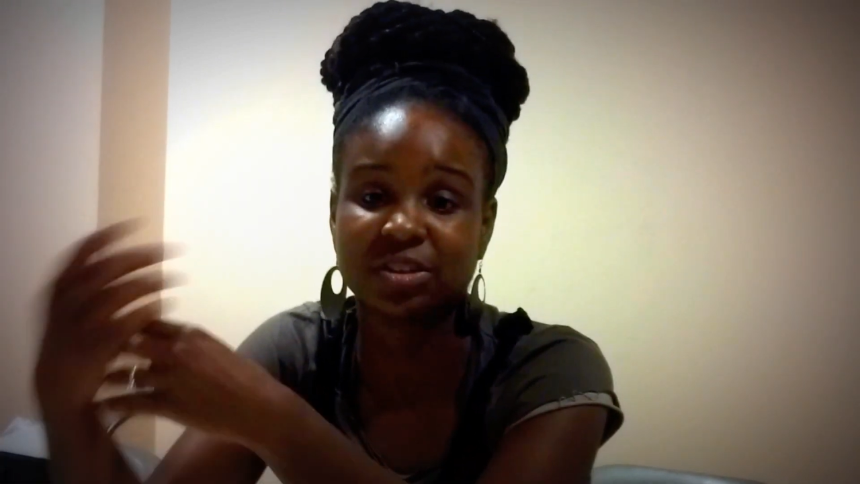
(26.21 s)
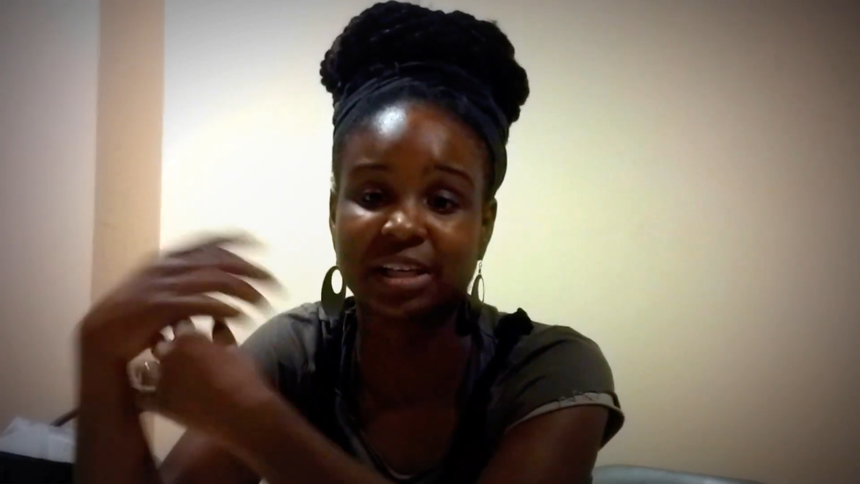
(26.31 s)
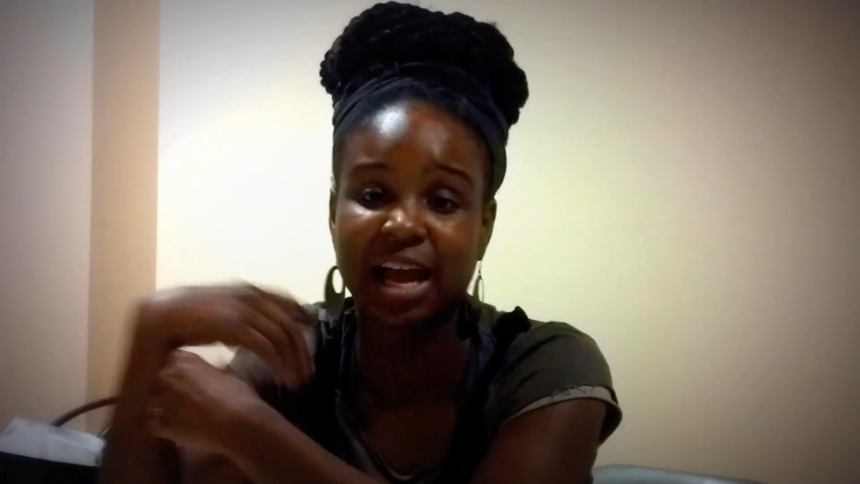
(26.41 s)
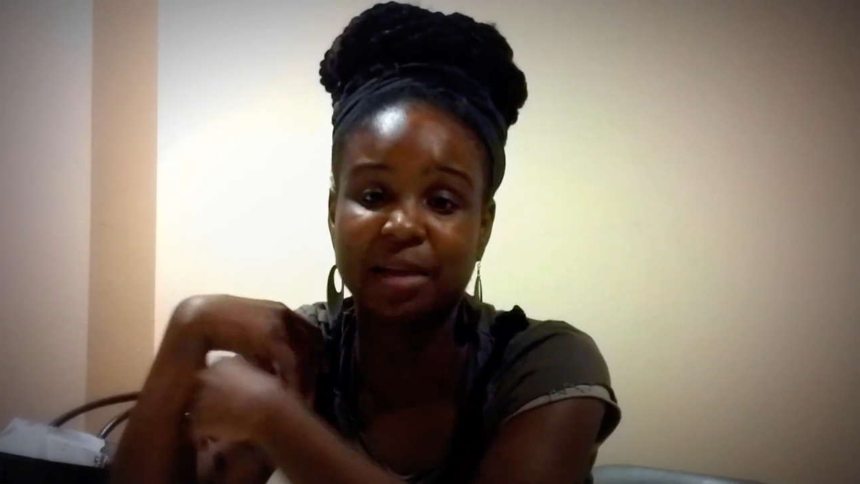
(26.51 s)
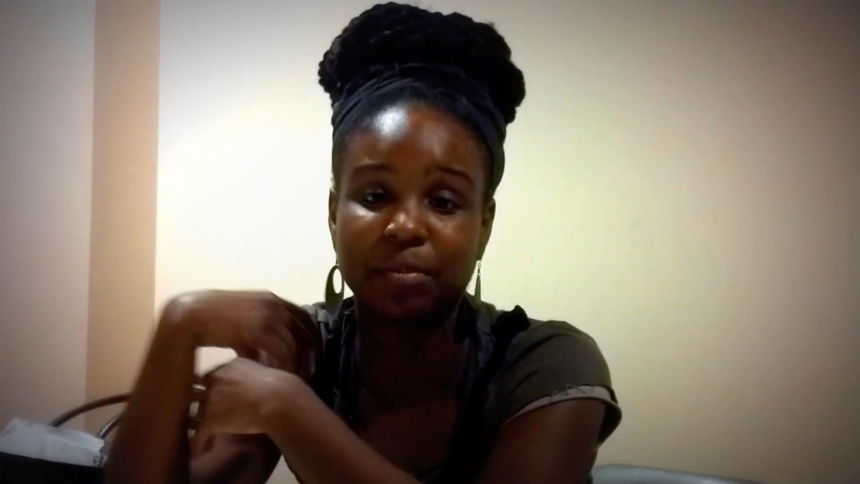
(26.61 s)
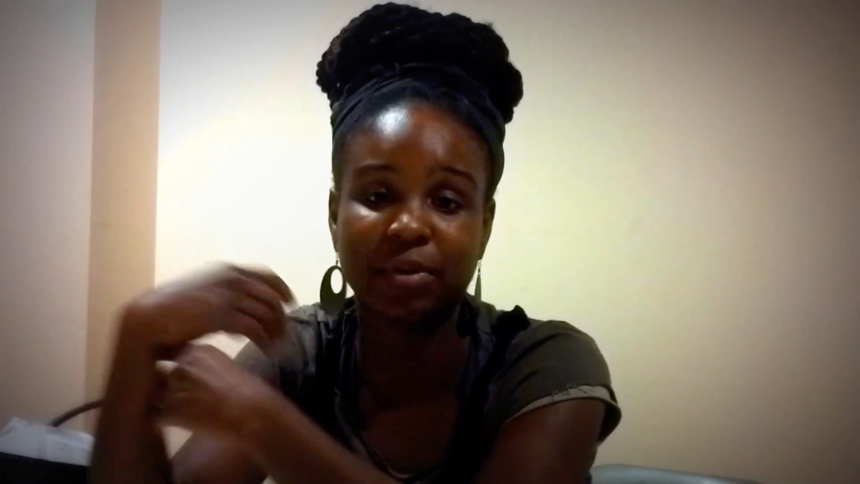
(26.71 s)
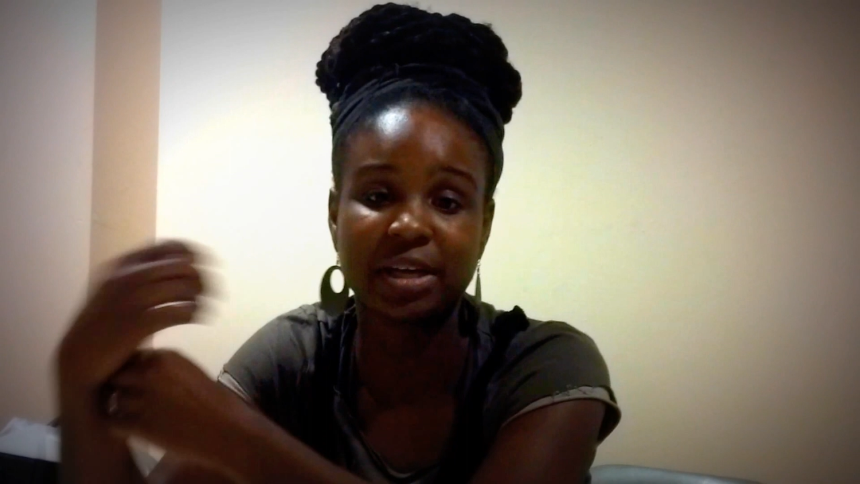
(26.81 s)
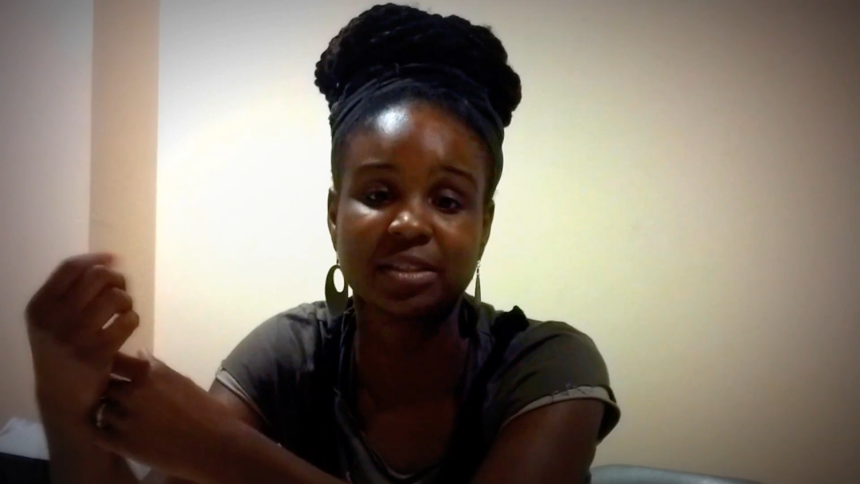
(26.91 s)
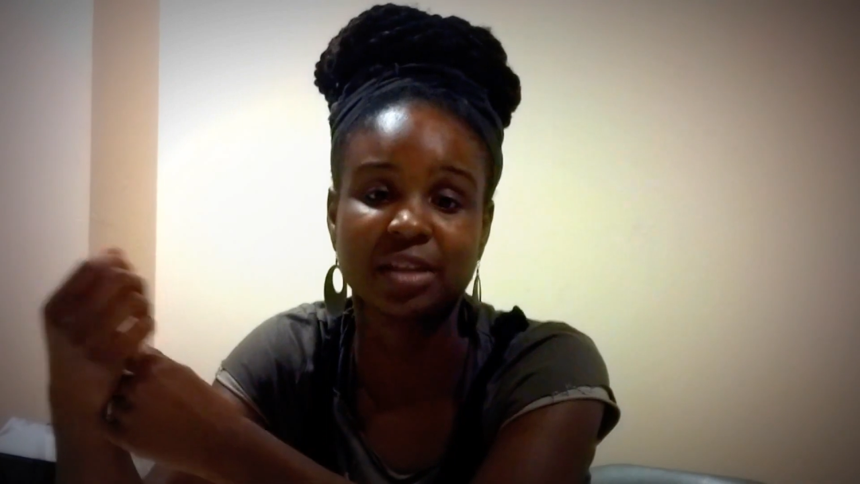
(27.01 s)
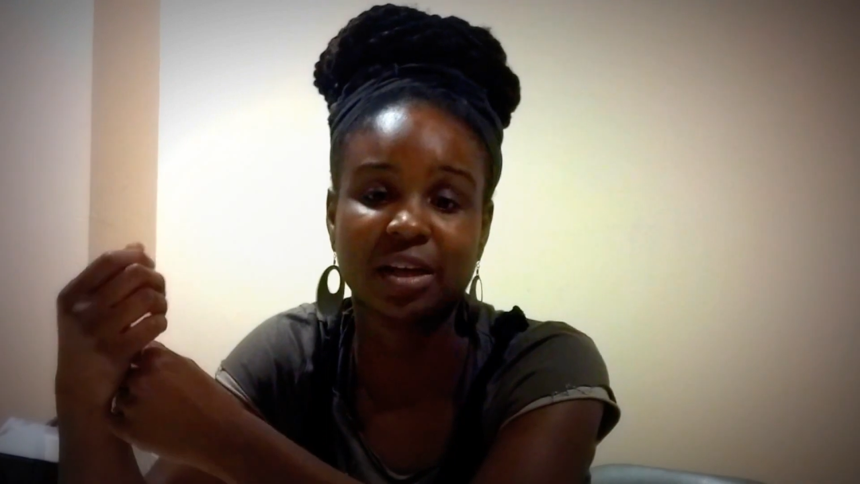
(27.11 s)
Then I
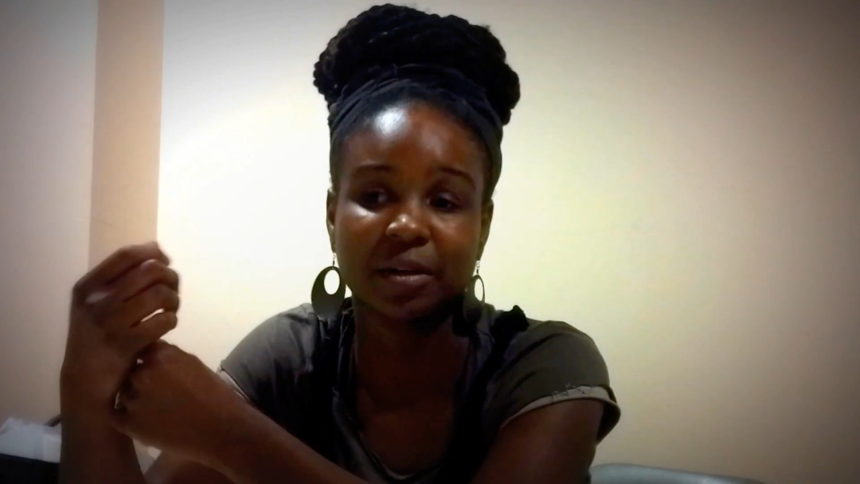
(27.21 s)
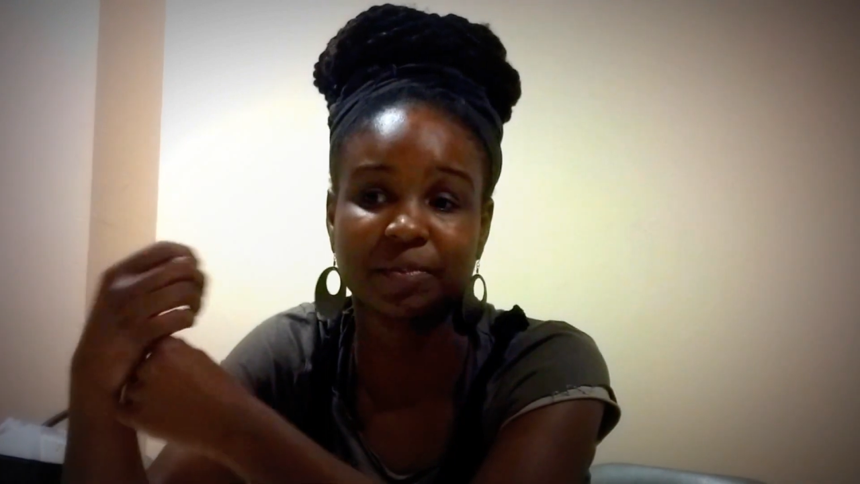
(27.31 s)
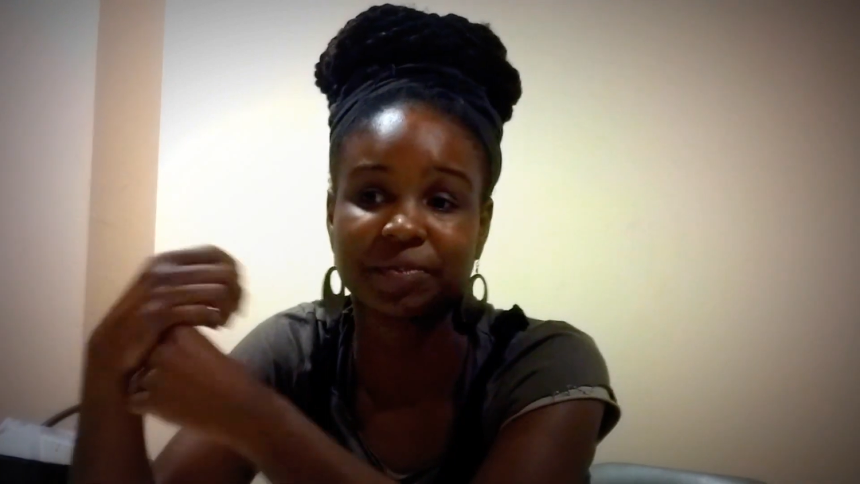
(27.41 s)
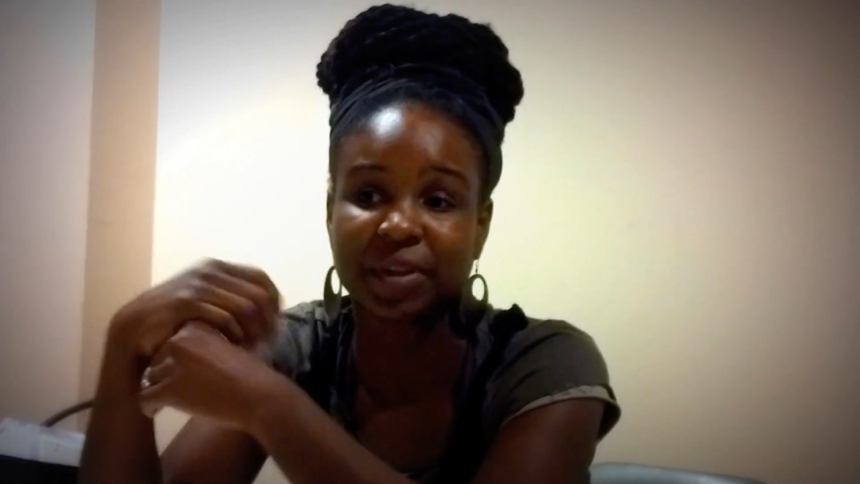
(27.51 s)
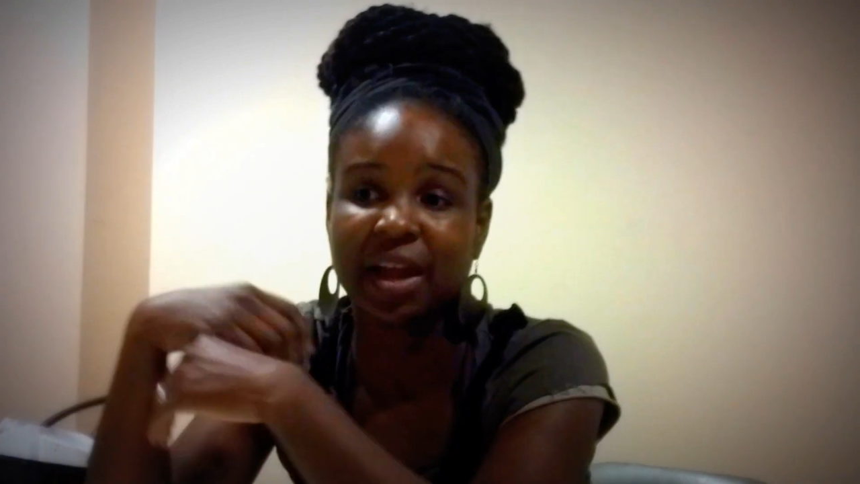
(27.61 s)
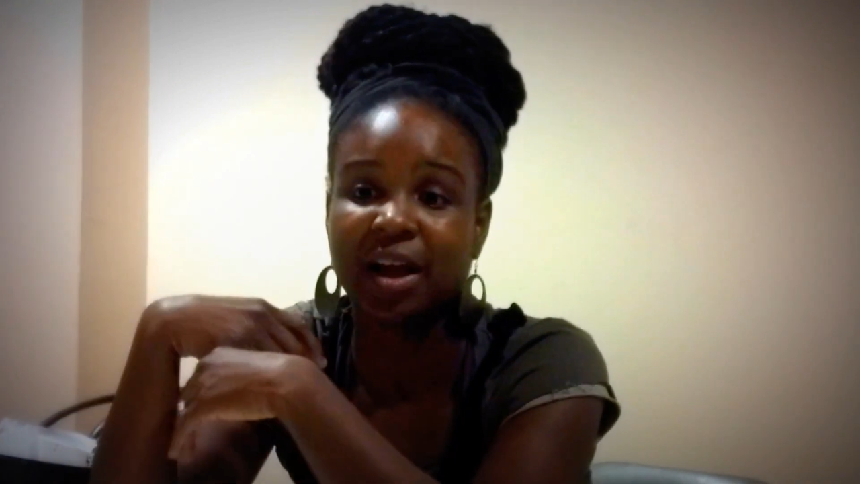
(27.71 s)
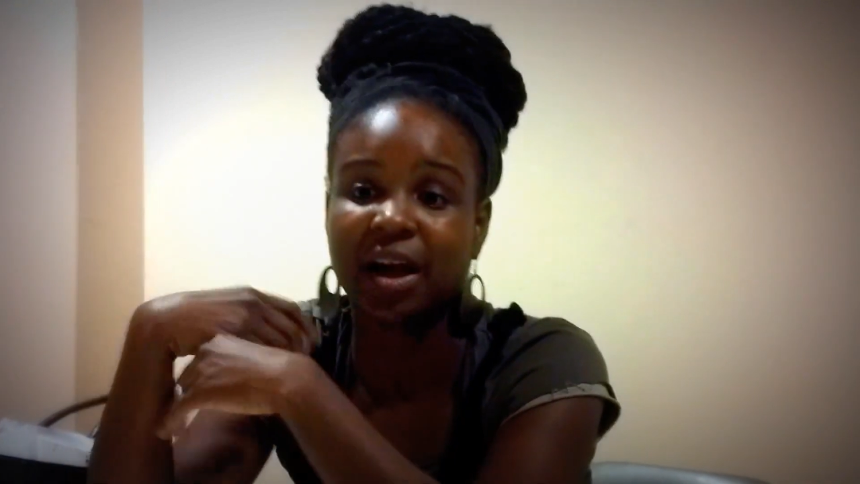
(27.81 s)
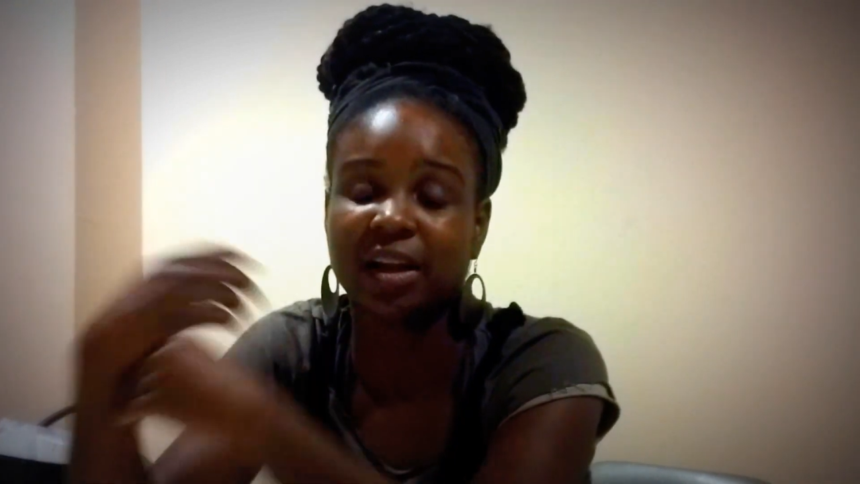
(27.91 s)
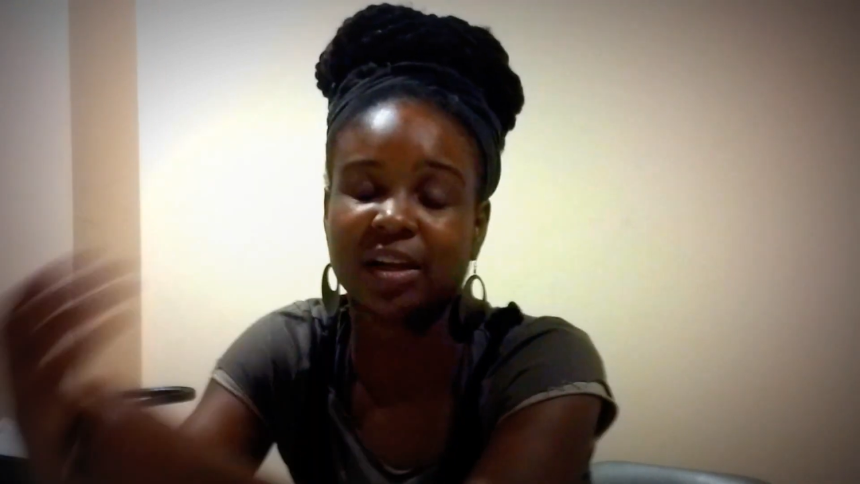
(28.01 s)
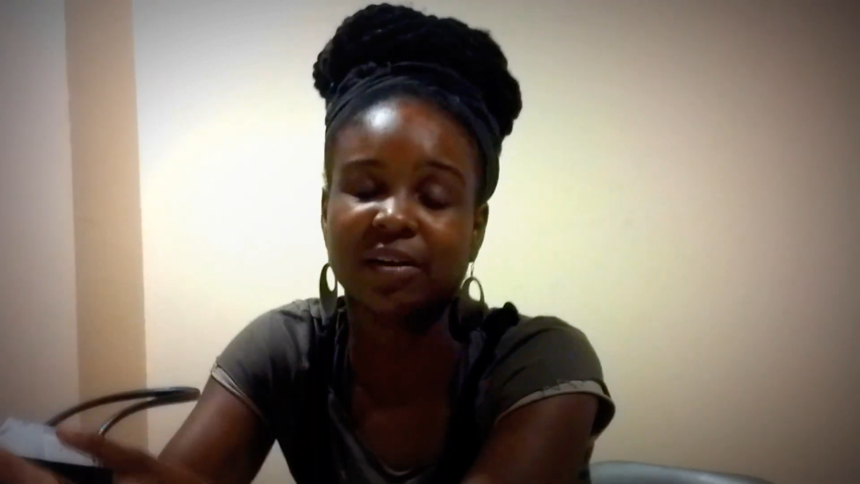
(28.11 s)
embraced a
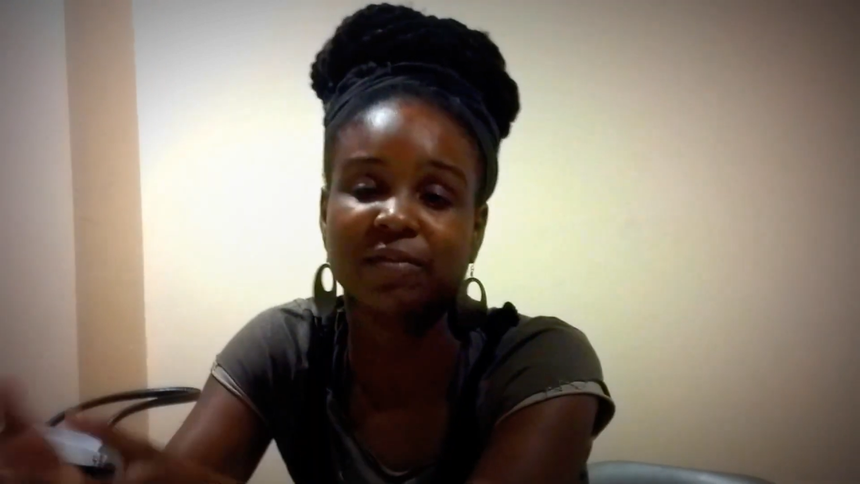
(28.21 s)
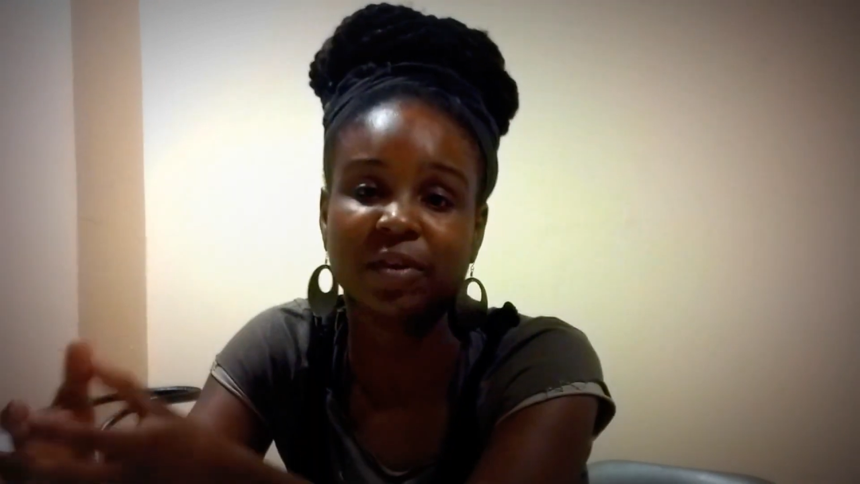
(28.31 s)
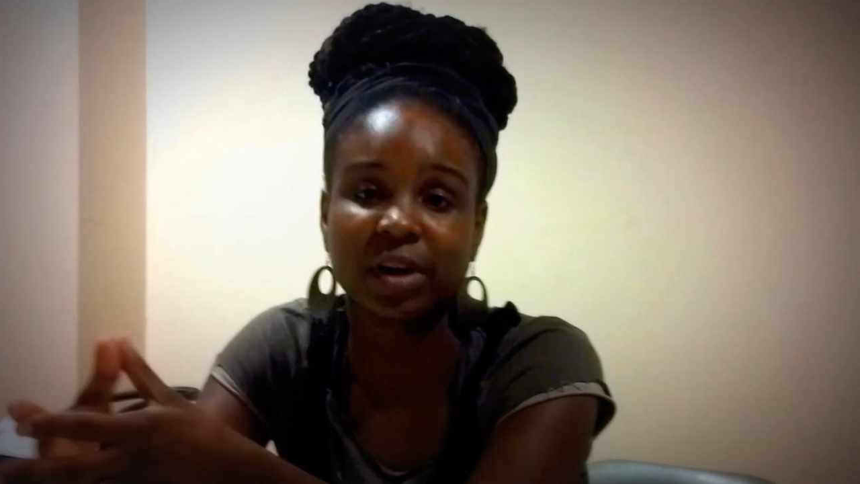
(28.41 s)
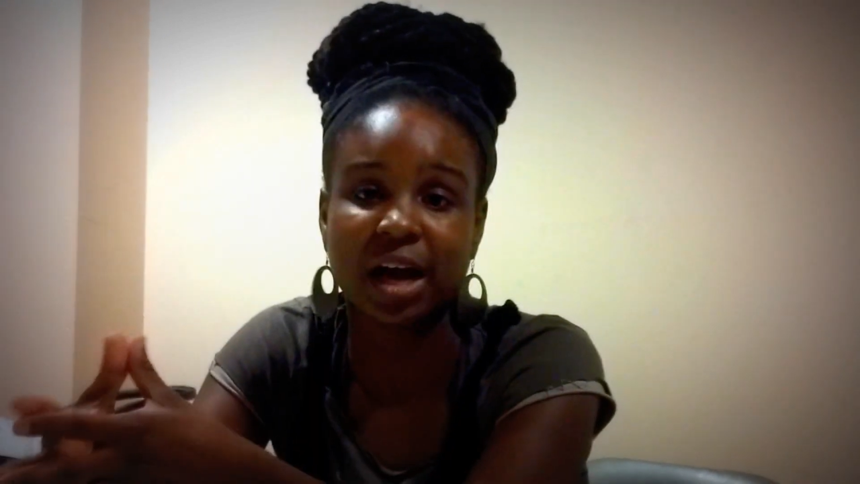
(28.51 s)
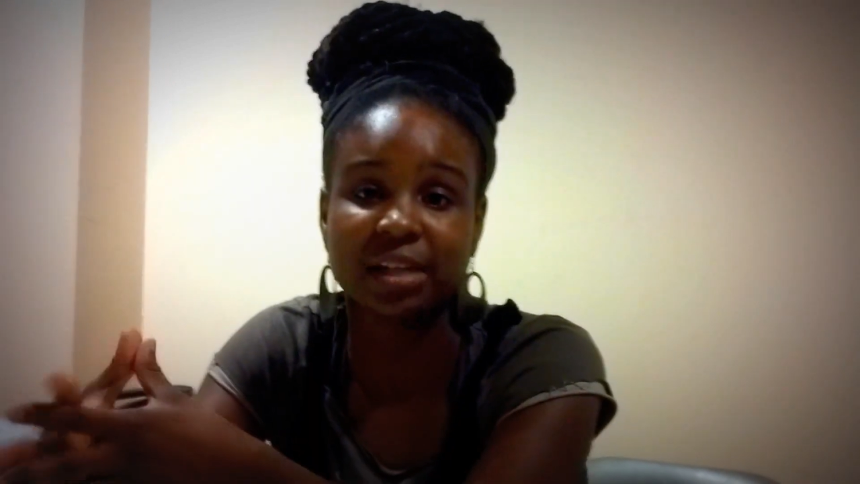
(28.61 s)
love for